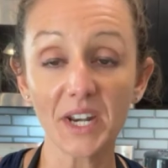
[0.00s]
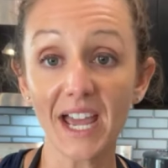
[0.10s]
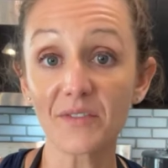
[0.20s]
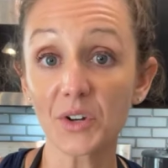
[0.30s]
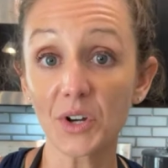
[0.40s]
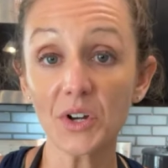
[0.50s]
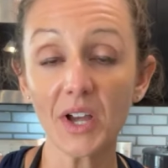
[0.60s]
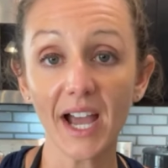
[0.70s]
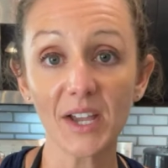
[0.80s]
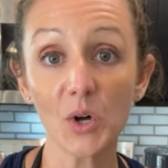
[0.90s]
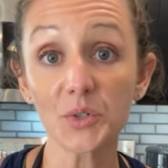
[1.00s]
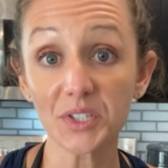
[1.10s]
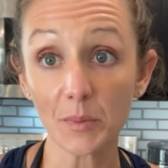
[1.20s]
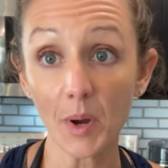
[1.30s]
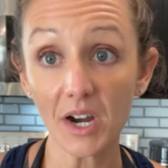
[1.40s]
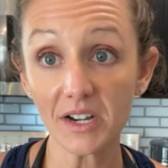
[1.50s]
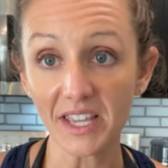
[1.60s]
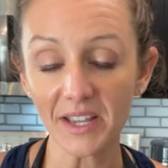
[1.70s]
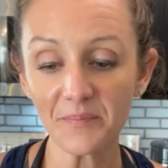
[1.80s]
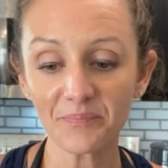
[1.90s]
whenever I host a
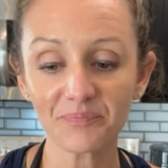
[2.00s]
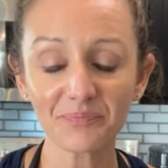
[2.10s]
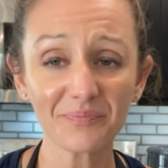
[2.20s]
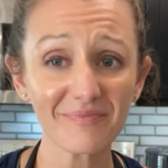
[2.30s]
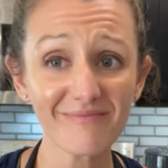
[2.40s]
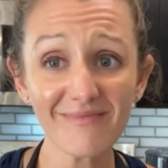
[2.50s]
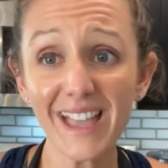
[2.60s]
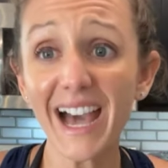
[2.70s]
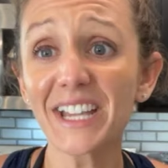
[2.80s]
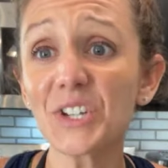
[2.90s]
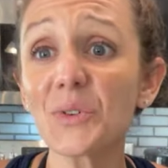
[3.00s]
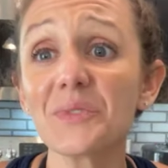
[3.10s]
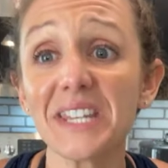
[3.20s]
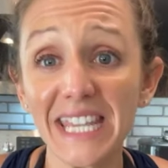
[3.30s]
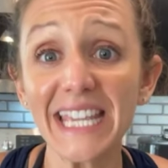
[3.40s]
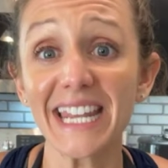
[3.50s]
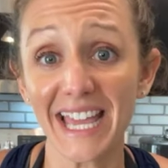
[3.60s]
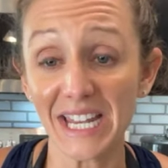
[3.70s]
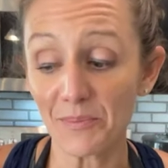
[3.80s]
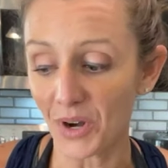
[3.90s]
party, I don't need
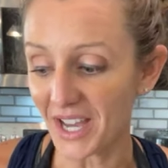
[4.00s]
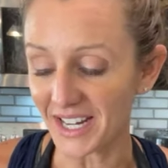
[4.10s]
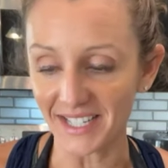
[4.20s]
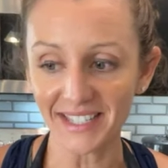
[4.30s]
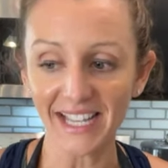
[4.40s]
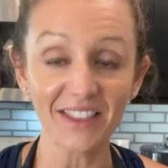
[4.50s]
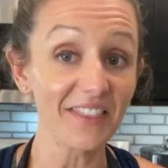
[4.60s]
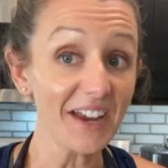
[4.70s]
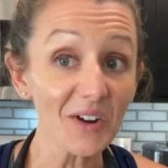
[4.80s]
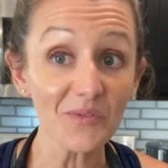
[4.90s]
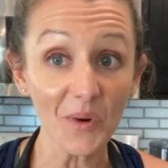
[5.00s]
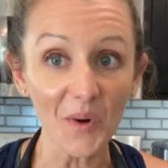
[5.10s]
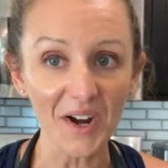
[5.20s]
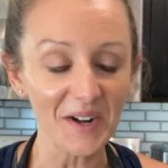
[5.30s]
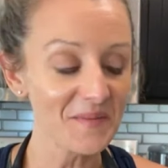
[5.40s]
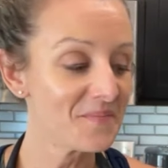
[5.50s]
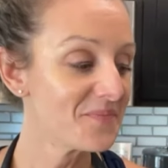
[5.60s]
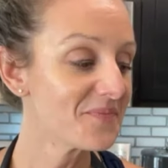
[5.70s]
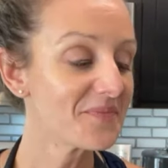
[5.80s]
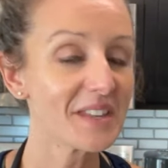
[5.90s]
any products. And therefore,
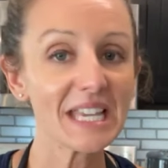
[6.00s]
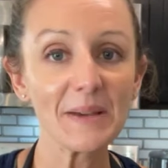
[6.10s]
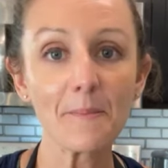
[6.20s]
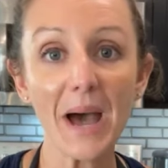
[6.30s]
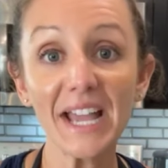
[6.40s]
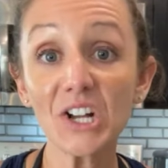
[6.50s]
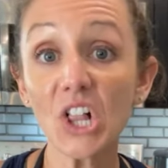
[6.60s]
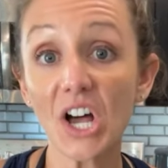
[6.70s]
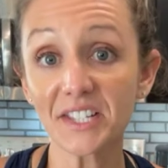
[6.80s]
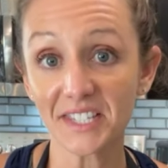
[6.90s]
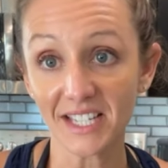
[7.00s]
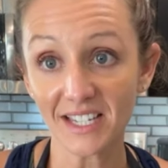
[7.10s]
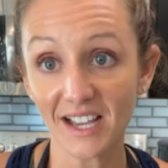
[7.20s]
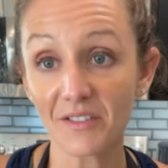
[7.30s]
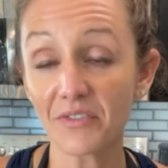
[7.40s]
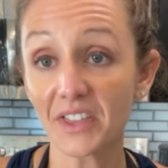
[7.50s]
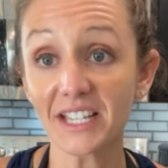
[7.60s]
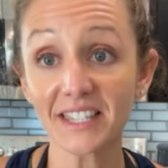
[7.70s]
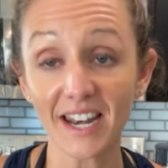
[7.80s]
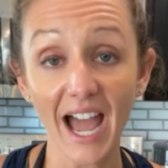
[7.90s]
my closet of things that